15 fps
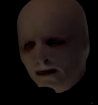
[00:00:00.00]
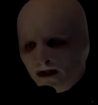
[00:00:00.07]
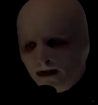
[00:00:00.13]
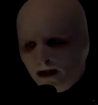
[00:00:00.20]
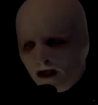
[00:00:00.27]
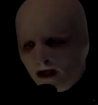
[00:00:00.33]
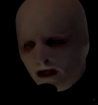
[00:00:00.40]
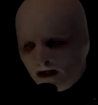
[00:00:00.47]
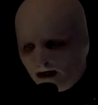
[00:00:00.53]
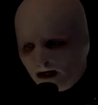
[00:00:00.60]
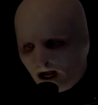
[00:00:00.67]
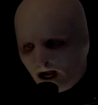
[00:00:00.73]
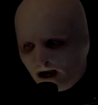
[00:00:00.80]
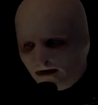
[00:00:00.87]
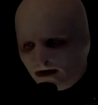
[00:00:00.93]
And then
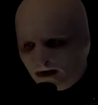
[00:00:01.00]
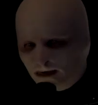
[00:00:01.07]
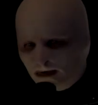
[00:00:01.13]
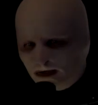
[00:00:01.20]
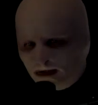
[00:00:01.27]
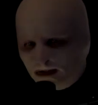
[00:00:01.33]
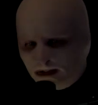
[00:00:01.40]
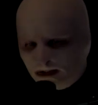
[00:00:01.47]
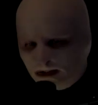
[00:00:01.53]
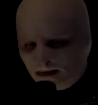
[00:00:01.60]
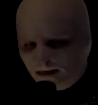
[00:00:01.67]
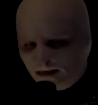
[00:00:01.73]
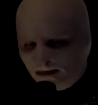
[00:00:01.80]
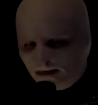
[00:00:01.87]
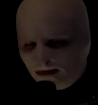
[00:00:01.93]
afterwards,
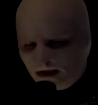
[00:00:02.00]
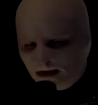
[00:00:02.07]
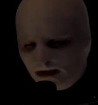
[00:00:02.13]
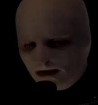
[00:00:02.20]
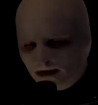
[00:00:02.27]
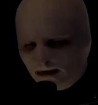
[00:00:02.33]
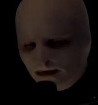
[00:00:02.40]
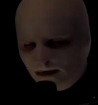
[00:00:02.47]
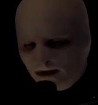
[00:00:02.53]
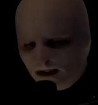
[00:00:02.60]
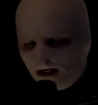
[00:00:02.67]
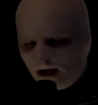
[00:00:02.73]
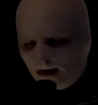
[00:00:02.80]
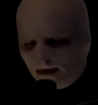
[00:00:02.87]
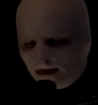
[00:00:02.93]

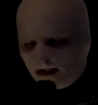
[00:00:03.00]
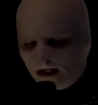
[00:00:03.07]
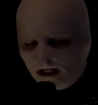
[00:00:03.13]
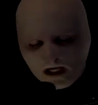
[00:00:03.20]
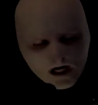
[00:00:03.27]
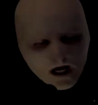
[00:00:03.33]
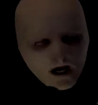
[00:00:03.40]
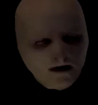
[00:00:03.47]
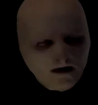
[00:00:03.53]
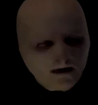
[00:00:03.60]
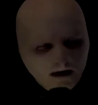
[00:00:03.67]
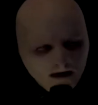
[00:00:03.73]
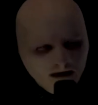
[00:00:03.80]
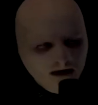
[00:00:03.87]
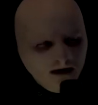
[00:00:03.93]
when I was going to get out of
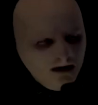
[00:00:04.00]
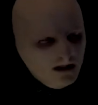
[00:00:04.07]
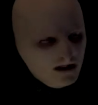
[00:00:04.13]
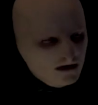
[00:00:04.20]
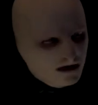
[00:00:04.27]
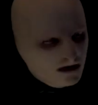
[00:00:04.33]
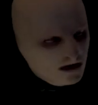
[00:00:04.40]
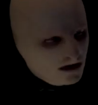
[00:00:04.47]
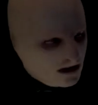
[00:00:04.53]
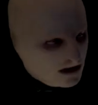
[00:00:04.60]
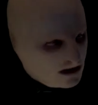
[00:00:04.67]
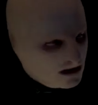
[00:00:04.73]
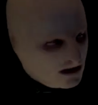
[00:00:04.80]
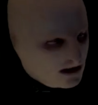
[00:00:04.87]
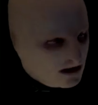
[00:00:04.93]
it for illegal search and
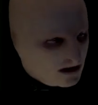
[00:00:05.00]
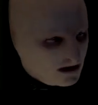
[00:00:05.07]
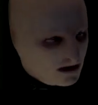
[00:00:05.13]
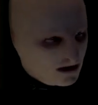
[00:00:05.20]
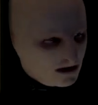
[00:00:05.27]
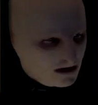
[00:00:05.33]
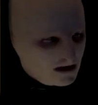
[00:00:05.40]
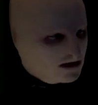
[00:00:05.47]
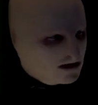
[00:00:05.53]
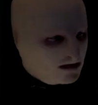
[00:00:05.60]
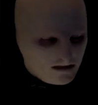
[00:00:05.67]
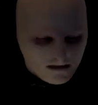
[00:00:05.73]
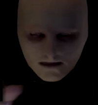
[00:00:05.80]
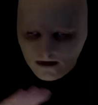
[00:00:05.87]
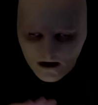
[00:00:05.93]
seizure, this
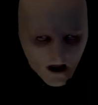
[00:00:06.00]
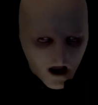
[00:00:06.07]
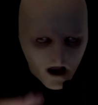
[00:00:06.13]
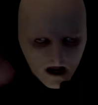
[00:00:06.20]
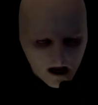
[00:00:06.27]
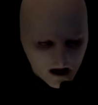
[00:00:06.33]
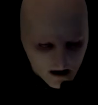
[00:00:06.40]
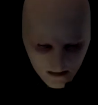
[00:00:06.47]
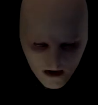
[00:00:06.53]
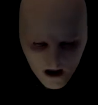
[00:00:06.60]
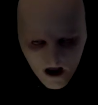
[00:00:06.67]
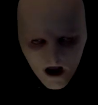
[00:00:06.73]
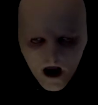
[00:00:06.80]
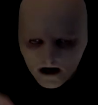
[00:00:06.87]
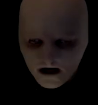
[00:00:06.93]
came
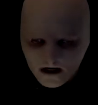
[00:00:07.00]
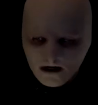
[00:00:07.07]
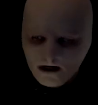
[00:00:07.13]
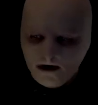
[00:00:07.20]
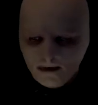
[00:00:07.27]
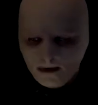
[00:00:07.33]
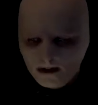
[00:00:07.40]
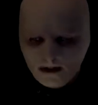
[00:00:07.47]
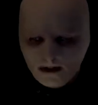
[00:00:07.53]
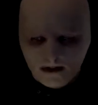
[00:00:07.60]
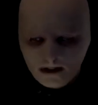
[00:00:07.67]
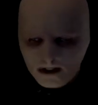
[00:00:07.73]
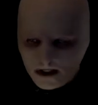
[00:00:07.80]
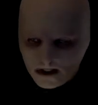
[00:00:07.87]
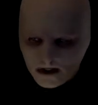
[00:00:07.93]
edited with a
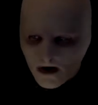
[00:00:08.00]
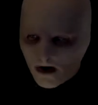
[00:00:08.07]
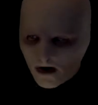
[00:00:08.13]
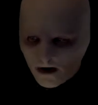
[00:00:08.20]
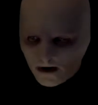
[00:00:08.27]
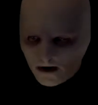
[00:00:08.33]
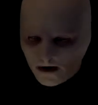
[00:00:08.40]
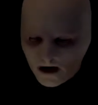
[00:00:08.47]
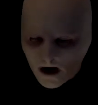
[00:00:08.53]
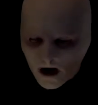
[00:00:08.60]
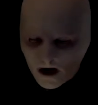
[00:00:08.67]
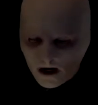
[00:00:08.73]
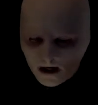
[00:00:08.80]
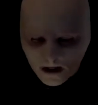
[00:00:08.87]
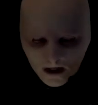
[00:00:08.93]
star
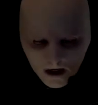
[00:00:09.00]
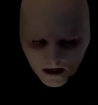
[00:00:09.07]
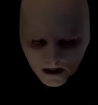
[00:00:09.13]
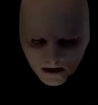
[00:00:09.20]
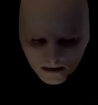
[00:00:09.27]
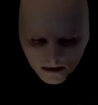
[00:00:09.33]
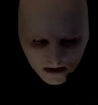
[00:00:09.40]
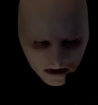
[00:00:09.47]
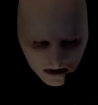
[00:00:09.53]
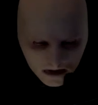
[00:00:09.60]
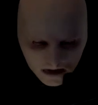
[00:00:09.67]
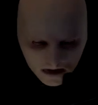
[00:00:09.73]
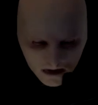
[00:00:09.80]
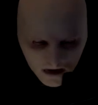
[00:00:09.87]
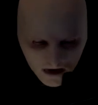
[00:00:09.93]
added on it, with this
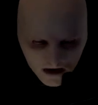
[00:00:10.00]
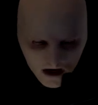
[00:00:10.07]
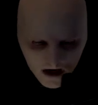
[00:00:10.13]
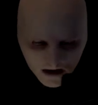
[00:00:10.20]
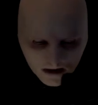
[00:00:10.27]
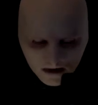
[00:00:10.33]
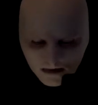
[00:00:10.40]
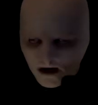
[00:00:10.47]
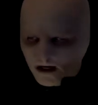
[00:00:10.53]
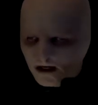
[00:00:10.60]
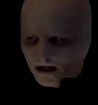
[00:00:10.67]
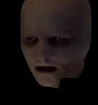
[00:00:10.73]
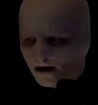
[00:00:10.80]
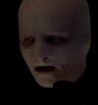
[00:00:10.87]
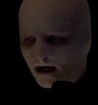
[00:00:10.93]
star added right
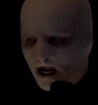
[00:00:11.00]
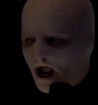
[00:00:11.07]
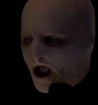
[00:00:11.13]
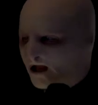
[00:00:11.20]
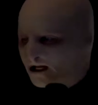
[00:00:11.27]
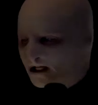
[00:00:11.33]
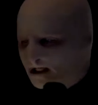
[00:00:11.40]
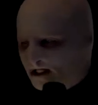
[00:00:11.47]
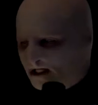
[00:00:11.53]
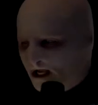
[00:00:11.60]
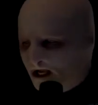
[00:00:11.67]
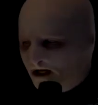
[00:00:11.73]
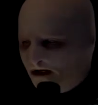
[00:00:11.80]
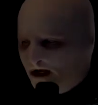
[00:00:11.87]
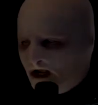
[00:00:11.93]
here, and it
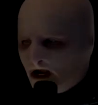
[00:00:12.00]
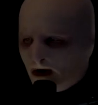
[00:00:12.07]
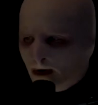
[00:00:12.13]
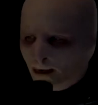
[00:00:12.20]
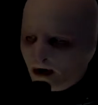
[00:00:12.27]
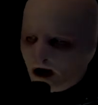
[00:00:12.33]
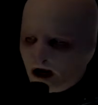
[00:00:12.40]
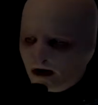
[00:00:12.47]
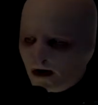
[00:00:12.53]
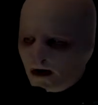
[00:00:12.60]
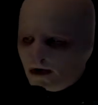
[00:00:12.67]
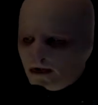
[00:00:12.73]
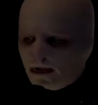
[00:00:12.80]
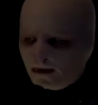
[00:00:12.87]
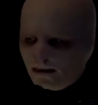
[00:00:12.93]
said, Gray
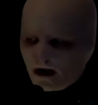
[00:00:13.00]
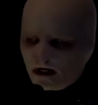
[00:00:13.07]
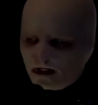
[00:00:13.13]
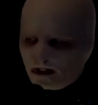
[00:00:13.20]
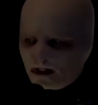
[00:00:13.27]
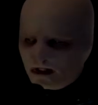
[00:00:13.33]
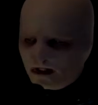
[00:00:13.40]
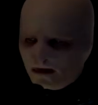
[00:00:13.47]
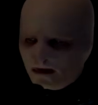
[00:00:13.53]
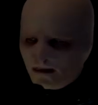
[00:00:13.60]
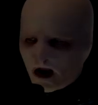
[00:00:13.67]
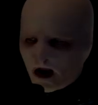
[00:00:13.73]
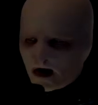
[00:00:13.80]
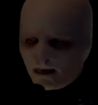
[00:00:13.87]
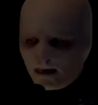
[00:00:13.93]
also mentioned he
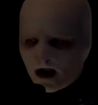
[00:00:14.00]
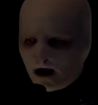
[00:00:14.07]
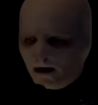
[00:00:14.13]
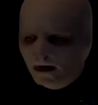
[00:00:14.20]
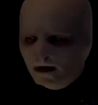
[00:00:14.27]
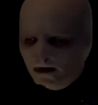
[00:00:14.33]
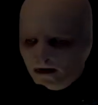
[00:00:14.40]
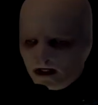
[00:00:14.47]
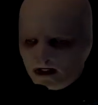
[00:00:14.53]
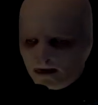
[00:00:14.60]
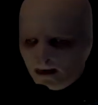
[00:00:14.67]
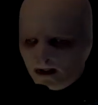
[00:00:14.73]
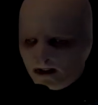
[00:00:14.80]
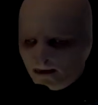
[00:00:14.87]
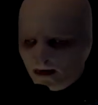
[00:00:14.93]
made about this
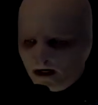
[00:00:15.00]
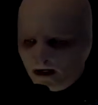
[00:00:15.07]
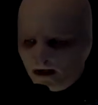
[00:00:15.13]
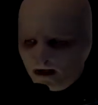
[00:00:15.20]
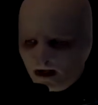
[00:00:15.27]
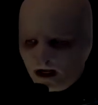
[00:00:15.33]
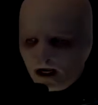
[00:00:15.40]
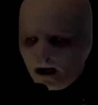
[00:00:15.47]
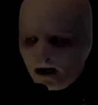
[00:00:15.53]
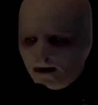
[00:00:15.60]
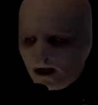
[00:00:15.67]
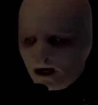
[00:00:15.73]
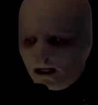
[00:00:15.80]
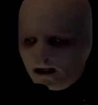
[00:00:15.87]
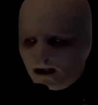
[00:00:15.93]
much money, and
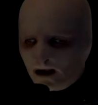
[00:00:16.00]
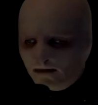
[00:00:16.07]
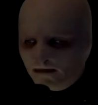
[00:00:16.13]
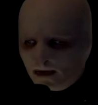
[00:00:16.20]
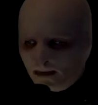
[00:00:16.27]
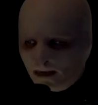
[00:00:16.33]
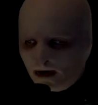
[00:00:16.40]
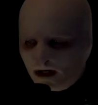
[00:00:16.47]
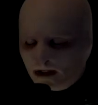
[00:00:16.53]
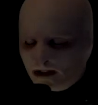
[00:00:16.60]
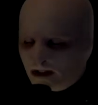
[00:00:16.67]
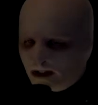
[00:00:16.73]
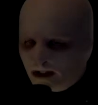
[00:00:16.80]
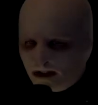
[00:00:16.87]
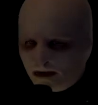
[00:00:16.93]
that he gave the money
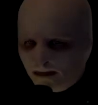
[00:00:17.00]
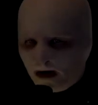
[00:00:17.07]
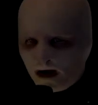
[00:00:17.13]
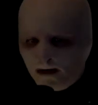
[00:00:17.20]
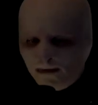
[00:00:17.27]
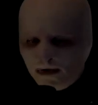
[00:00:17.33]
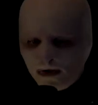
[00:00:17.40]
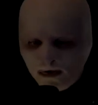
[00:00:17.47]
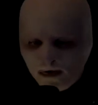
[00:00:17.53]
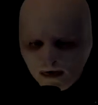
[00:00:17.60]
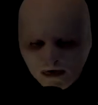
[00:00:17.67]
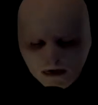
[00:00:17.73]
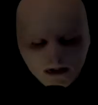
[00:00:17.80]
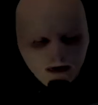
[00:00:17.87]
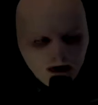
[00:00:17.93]
to his mom to
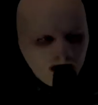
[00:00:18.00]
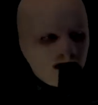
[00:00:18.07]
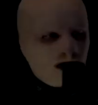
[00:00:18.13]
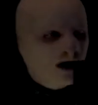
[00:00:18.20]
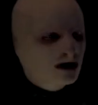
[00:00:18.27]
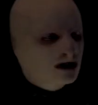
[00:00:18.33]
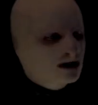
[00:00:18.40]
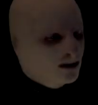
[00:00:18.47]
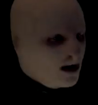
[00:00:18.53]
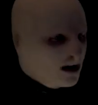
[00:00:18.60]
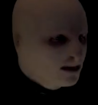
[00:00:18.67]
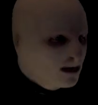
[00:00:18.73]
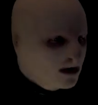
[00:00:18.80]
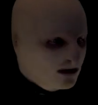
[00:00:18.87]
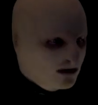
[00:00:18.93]
hold, and they charged my
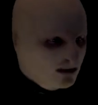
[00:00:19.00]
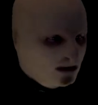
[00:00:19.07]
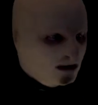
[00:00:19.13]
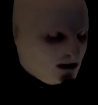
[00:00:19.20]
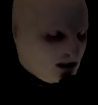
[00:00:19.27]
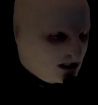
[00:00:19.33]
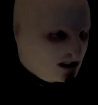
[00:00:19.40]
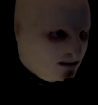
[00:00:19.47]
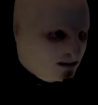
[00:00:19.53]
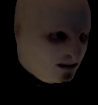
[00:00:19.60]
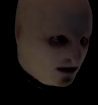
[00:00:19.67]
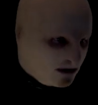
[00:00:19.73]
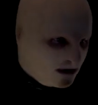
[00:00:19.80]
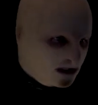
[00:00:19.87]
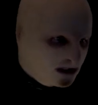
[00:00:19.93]
mother with
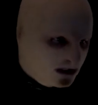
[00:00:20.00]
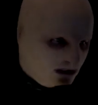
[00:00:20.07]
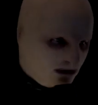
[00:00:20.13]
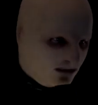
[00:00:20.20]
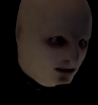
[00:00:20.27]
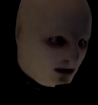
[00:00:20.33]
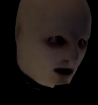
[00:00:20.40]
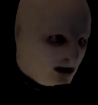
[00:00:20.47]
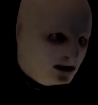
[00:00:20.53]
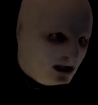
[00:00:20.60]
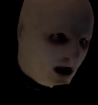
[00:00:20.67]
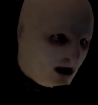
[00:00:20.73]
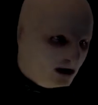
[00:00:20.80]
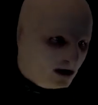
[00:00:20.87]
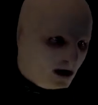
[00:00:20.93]
conspiracy on that